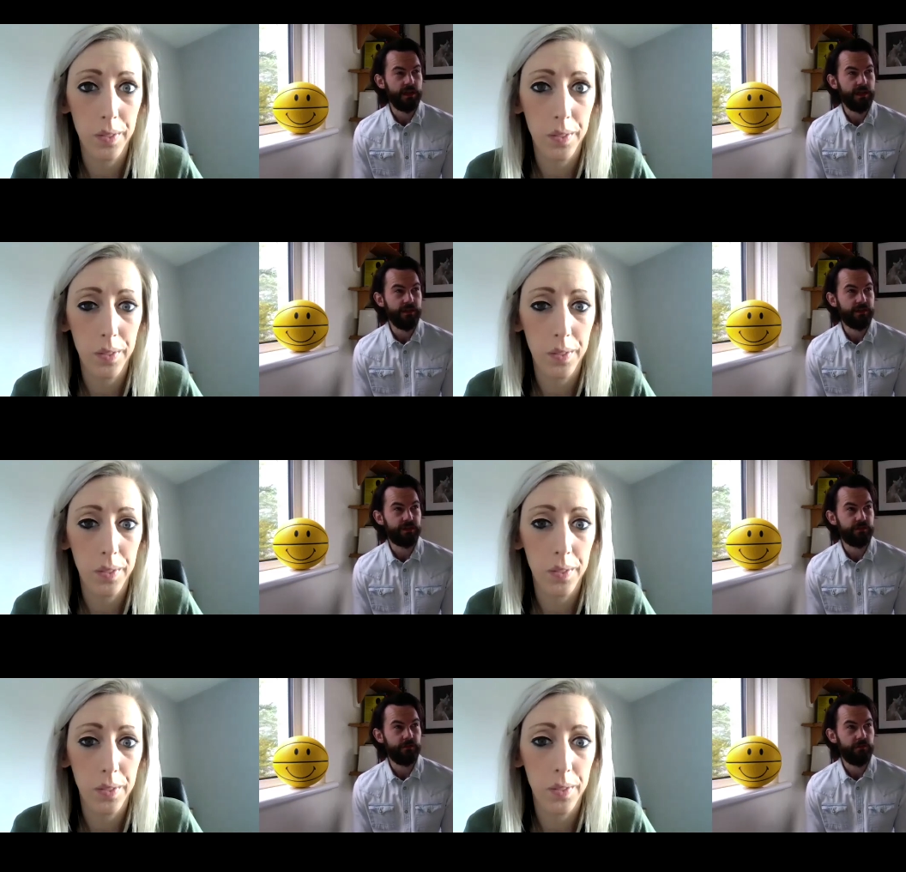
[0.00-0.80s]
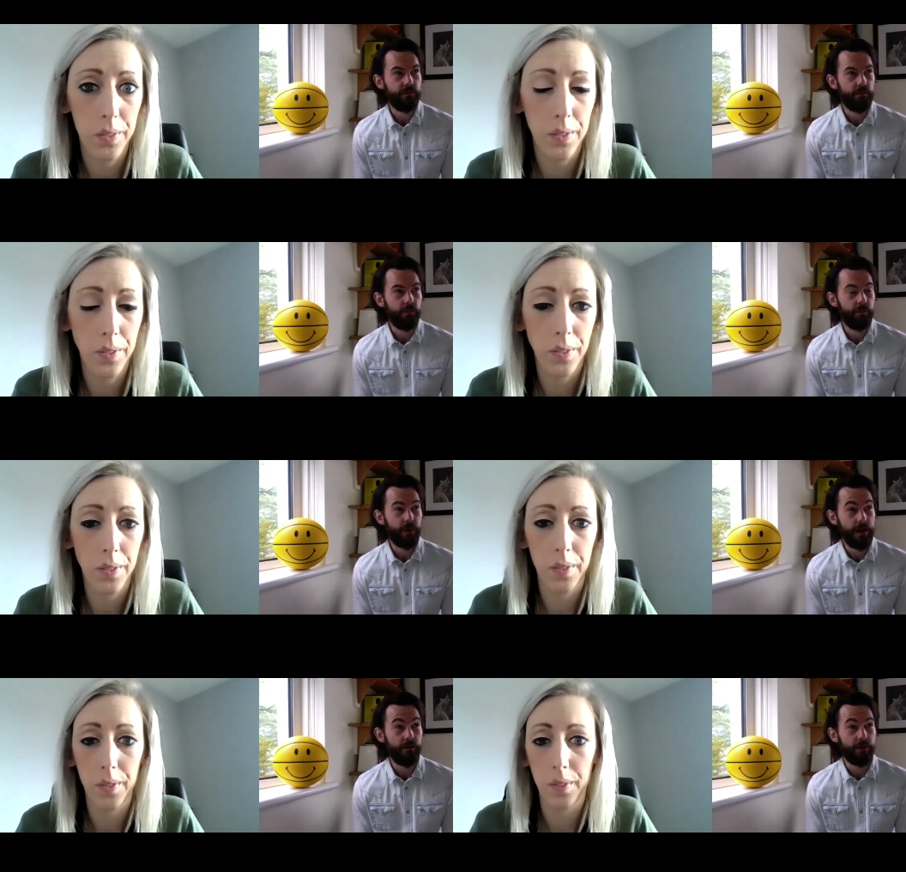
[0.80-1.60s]
Speaker 1: is
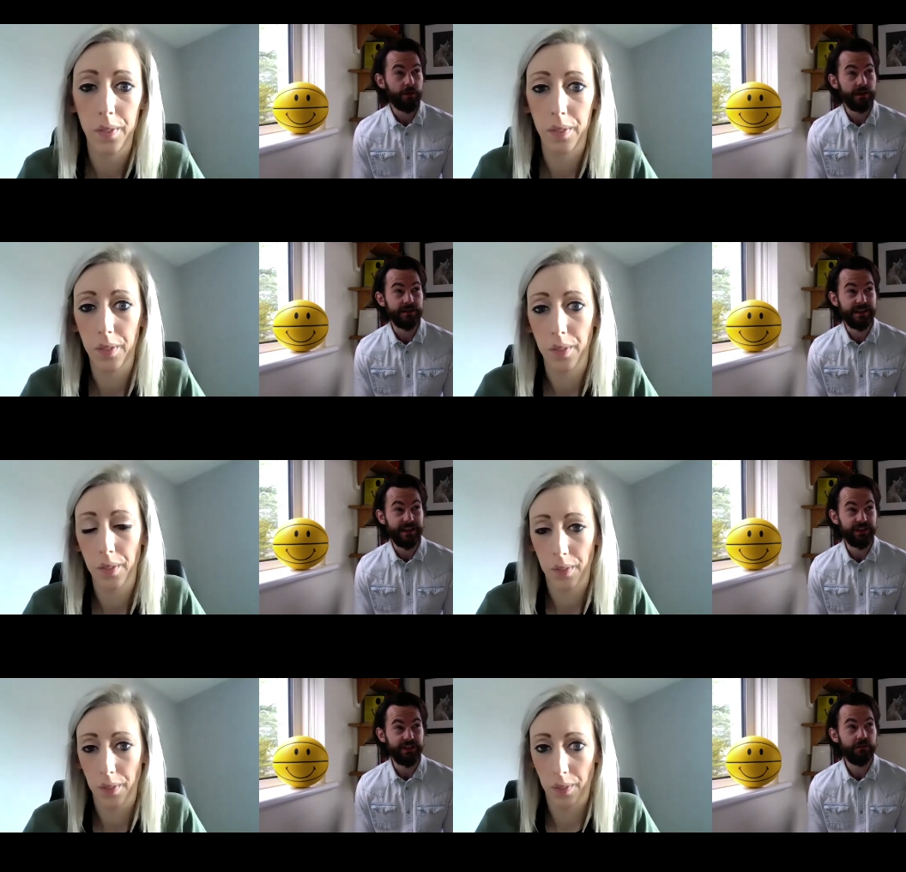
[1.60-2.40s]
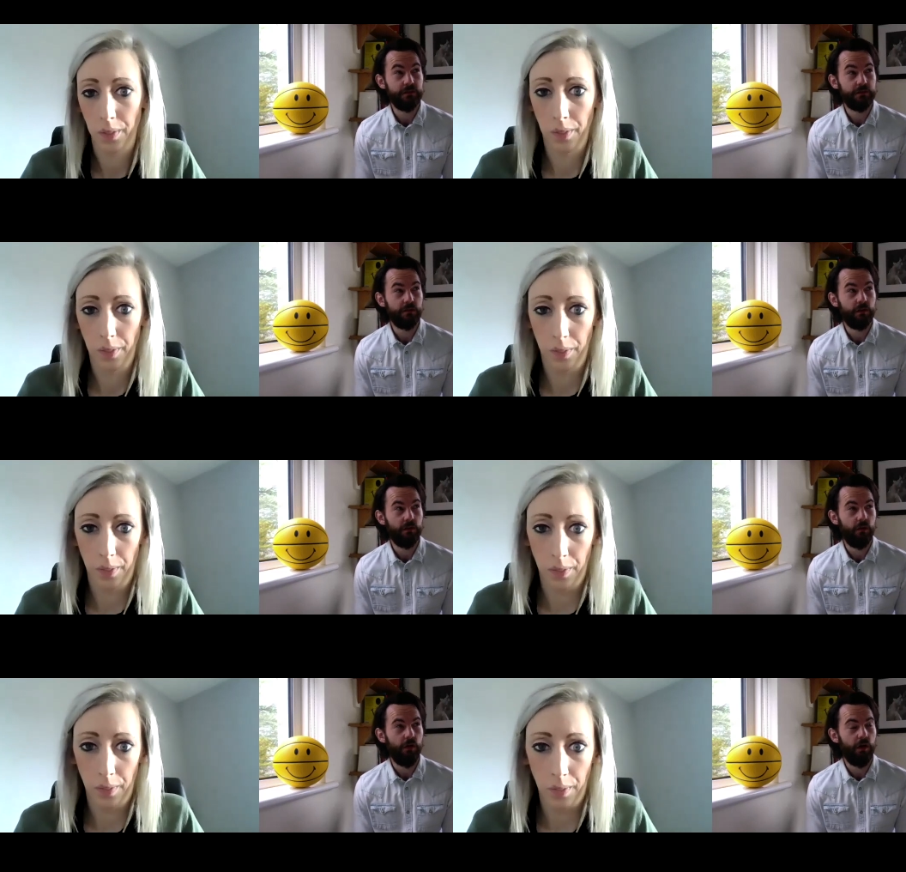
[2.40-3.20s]
prioritization.
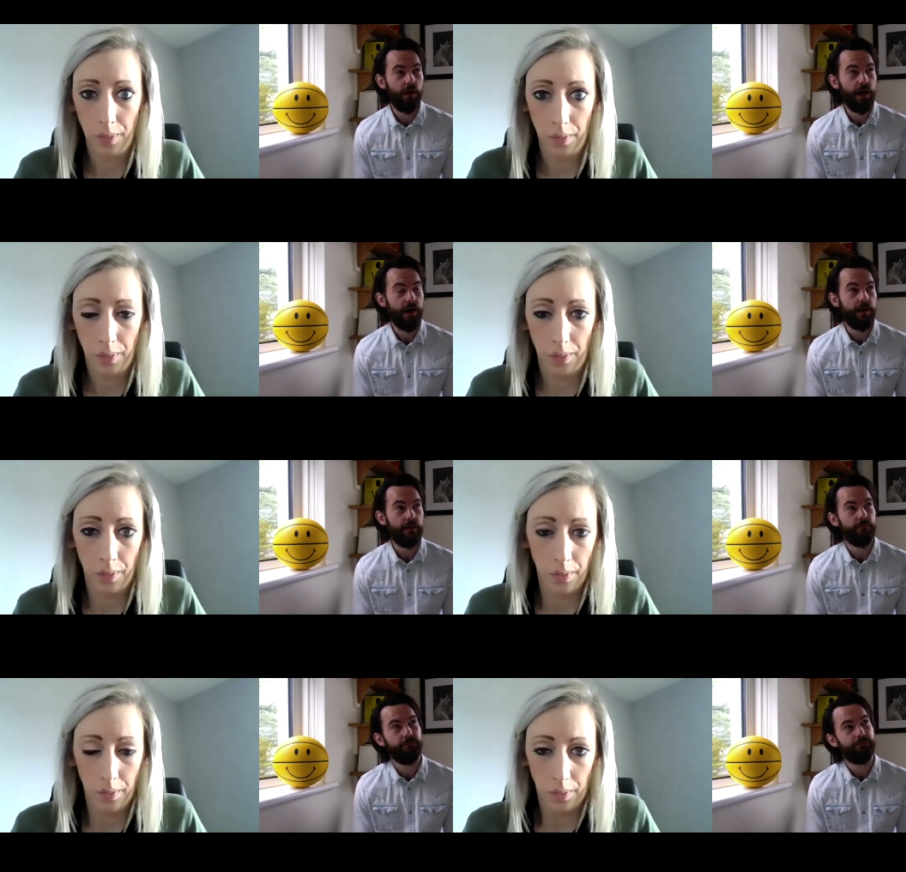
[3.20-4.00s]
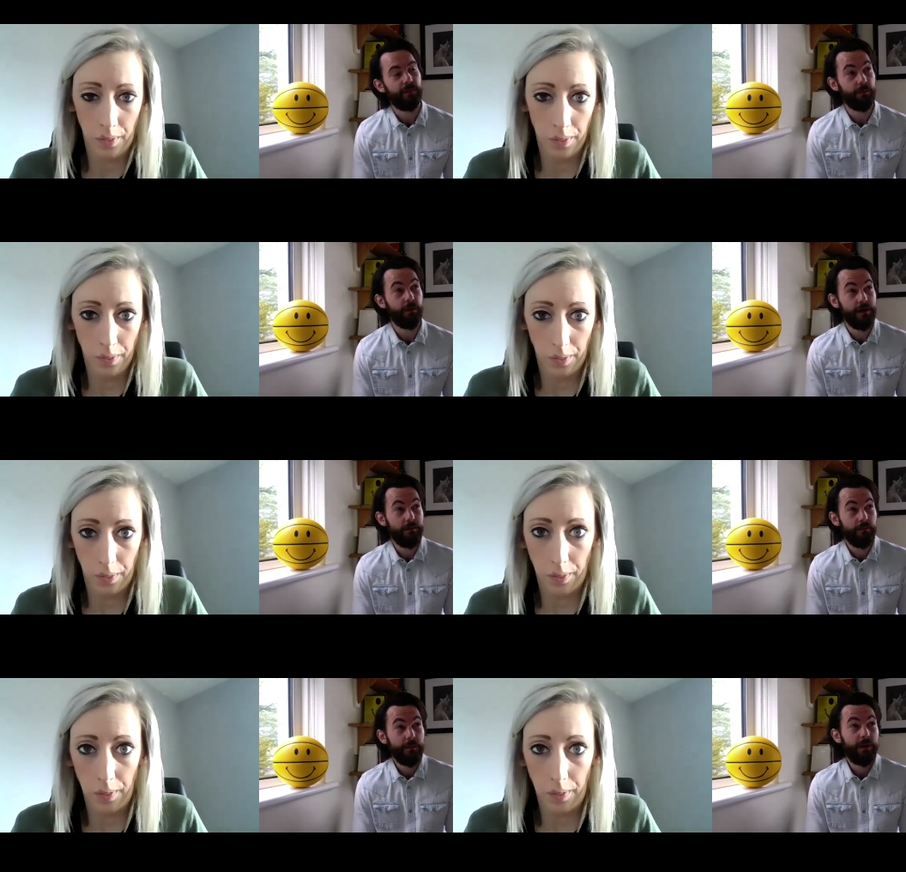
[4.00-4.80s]
Um, my prior
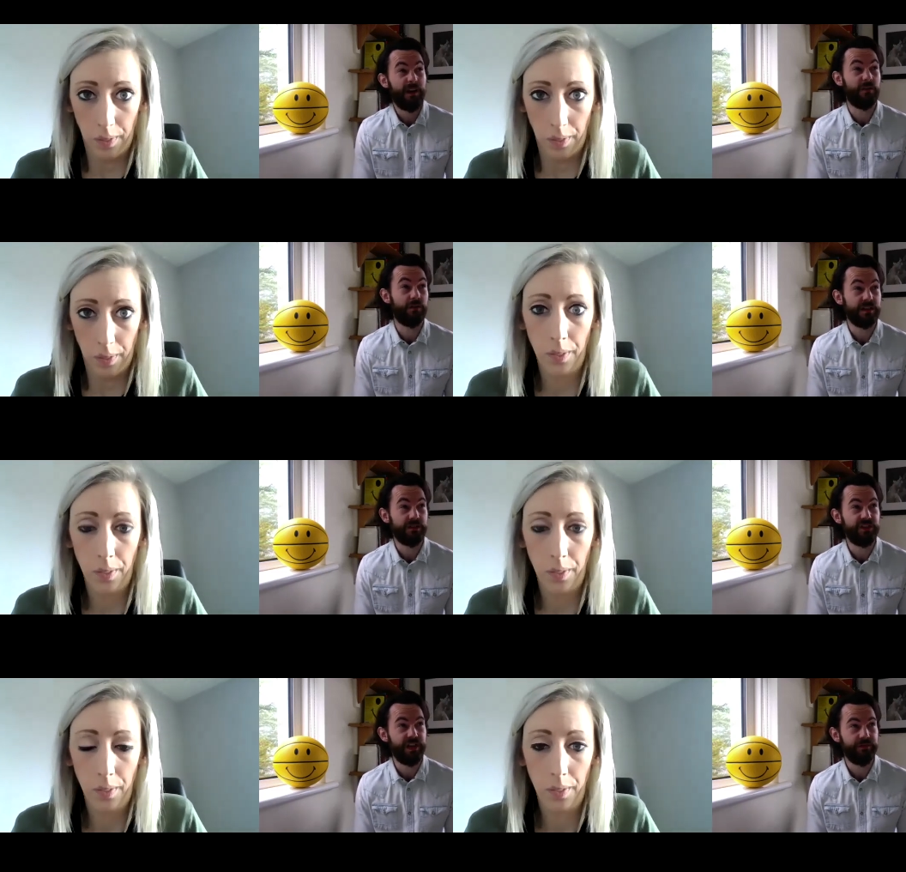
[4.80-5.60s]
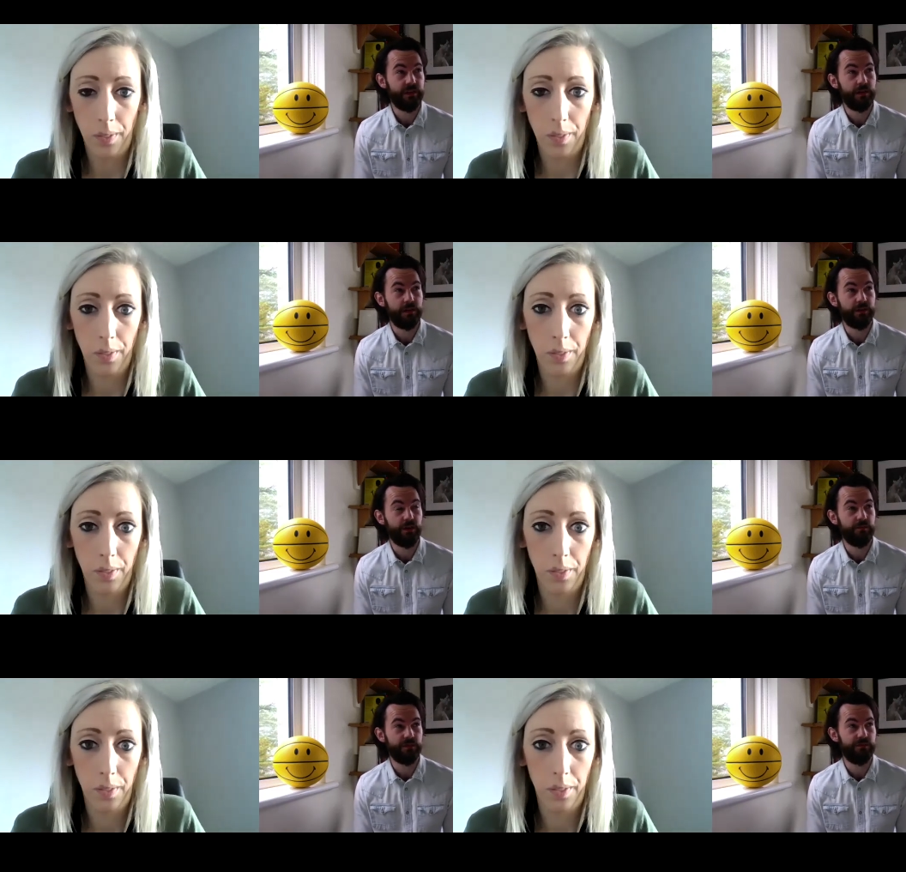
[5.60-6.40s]
my priorities have shifted in
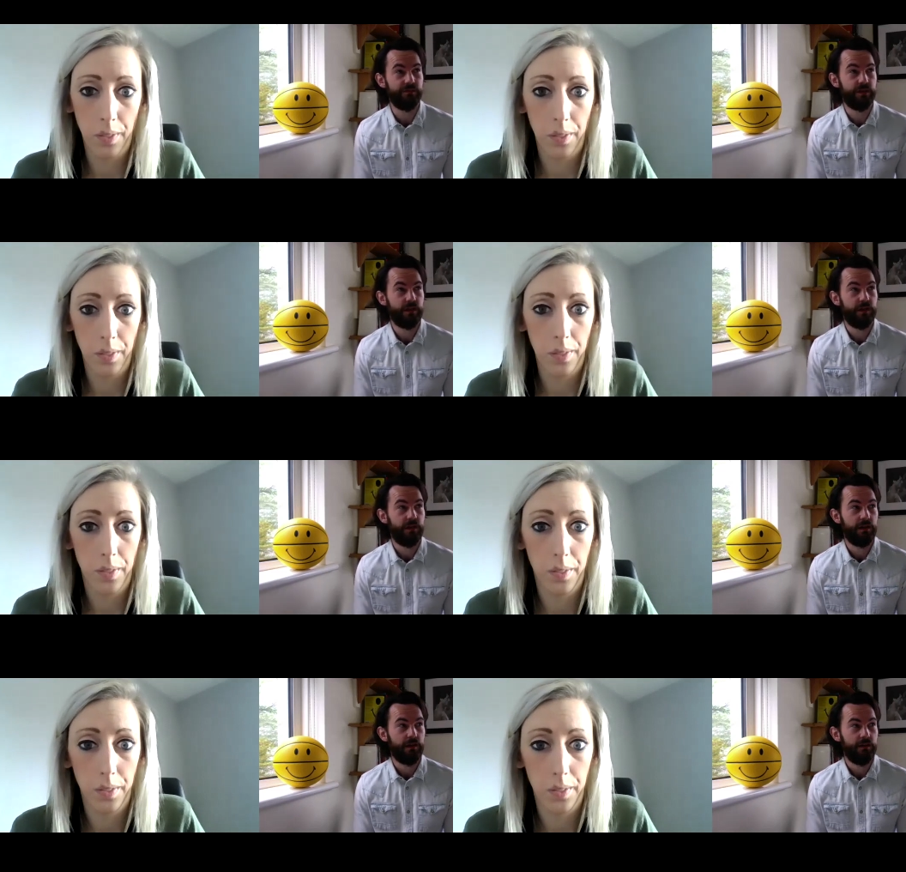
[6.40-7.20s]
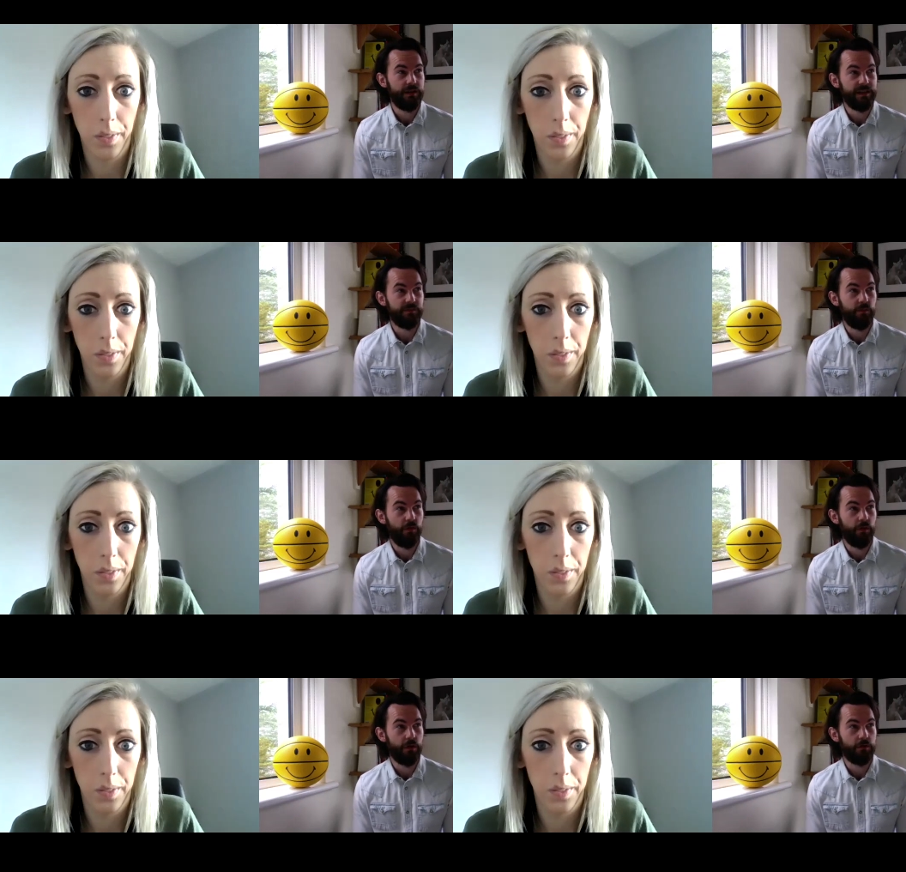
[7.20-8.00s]
terms of these
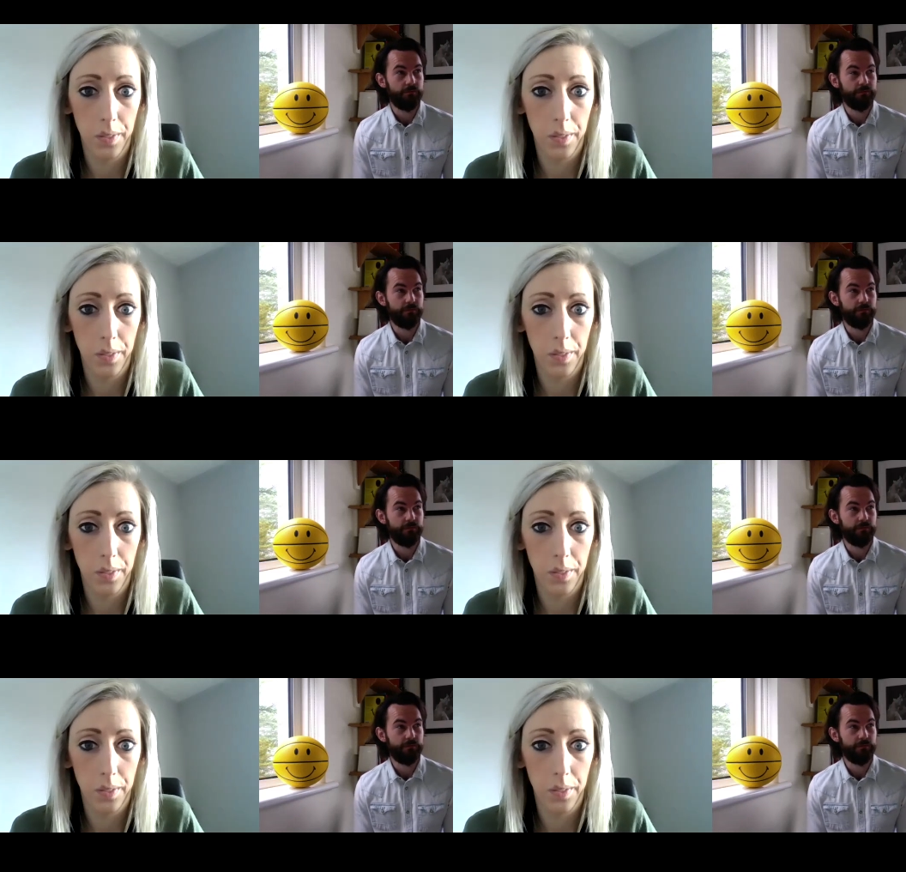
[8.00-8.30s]
more